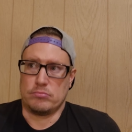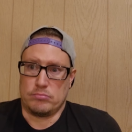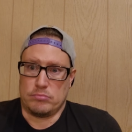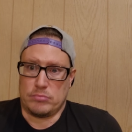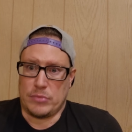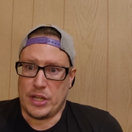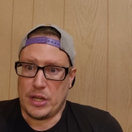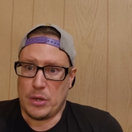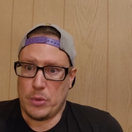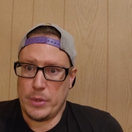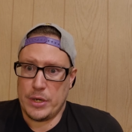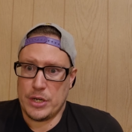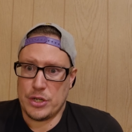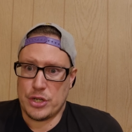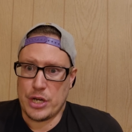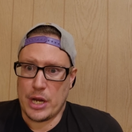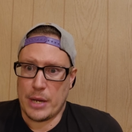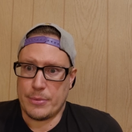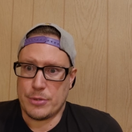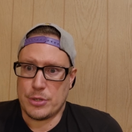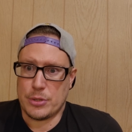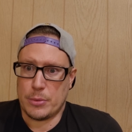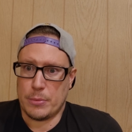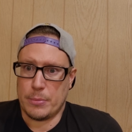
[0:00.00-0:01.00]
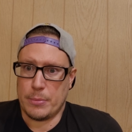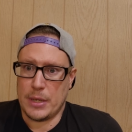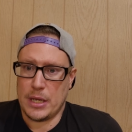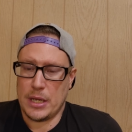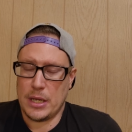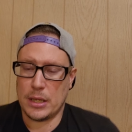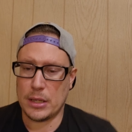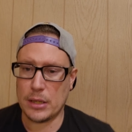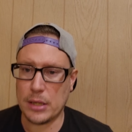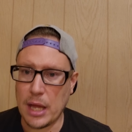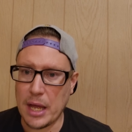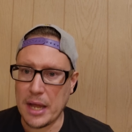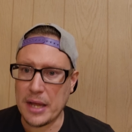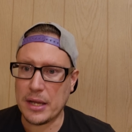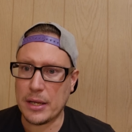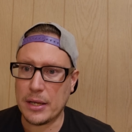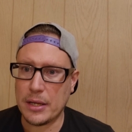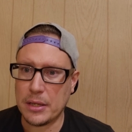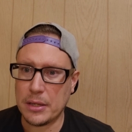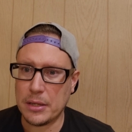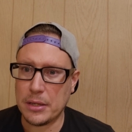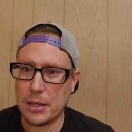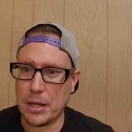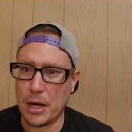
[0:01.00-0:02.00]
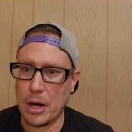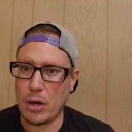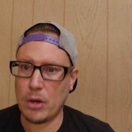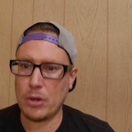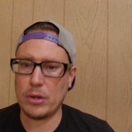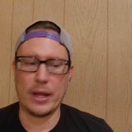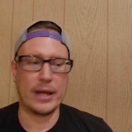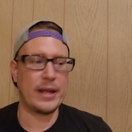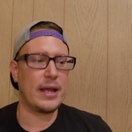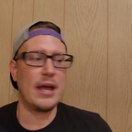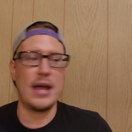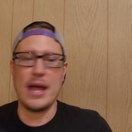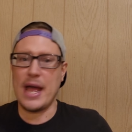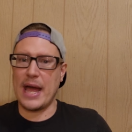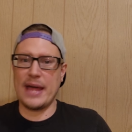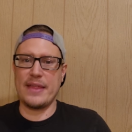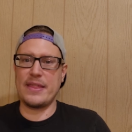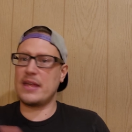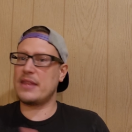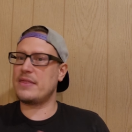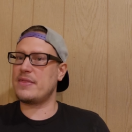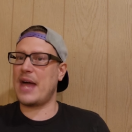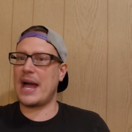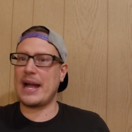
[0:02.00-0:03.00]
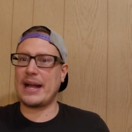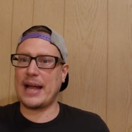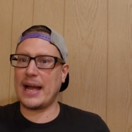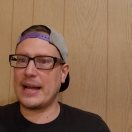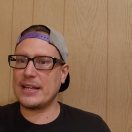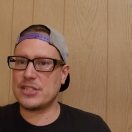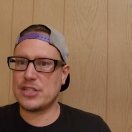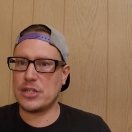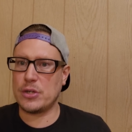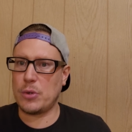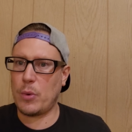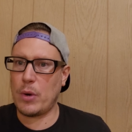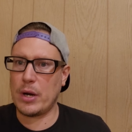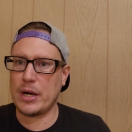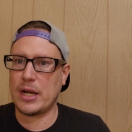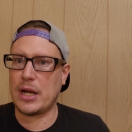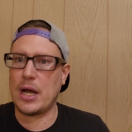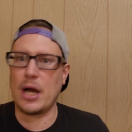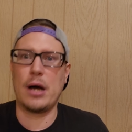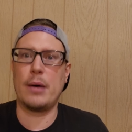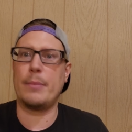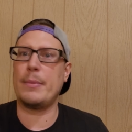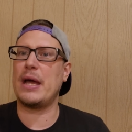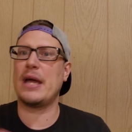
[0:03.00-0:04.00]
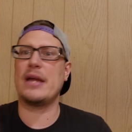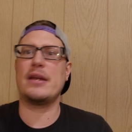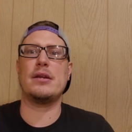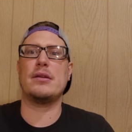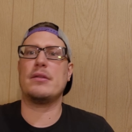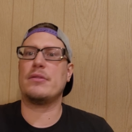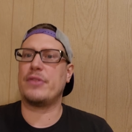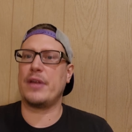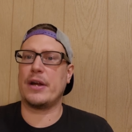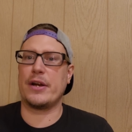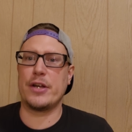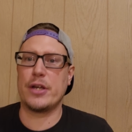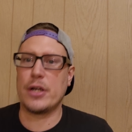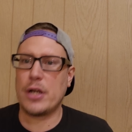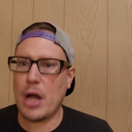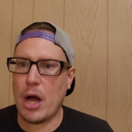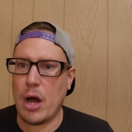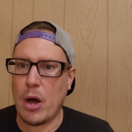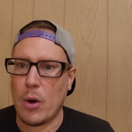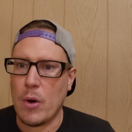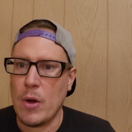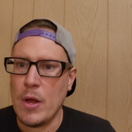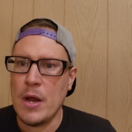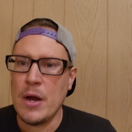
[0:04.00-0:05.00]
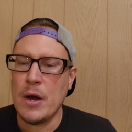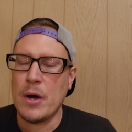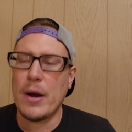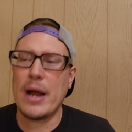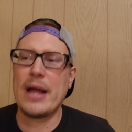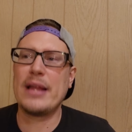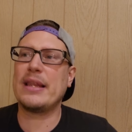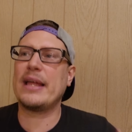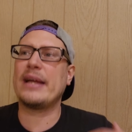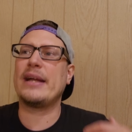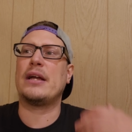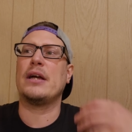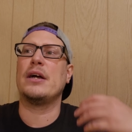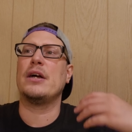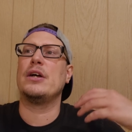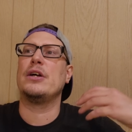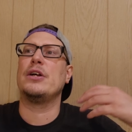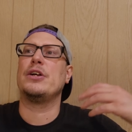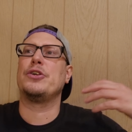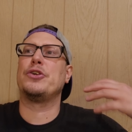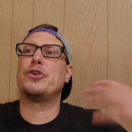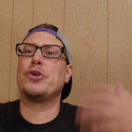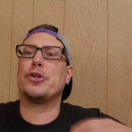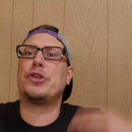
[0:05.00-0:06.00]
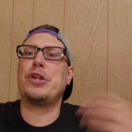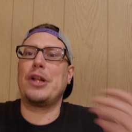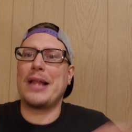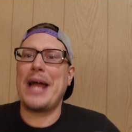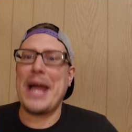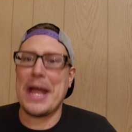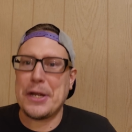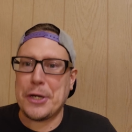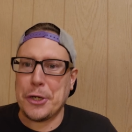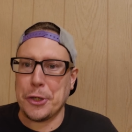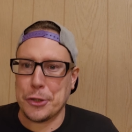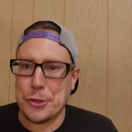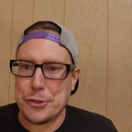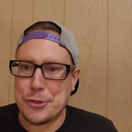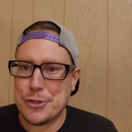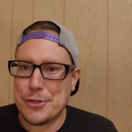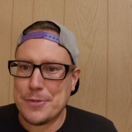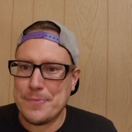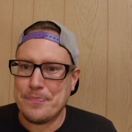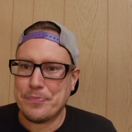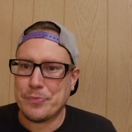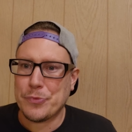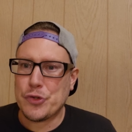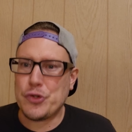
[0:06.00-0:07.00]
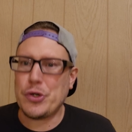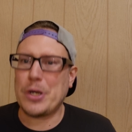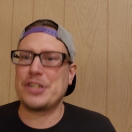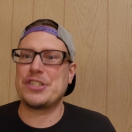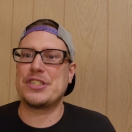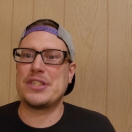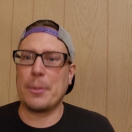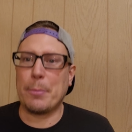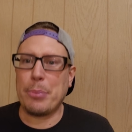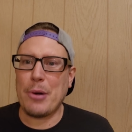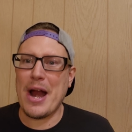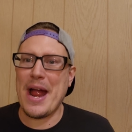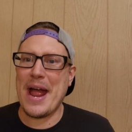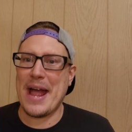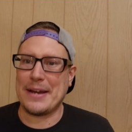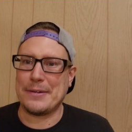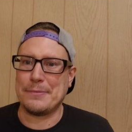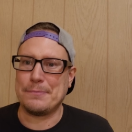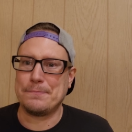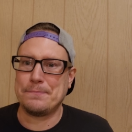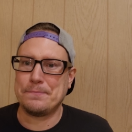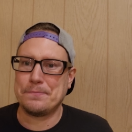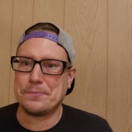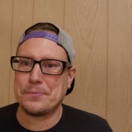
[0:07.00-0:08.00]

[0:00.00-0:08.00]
They can win a championship with me. Like, and then that guy's going to want to come and there you go. Right? Like, you're the Lakers. Trust the brand.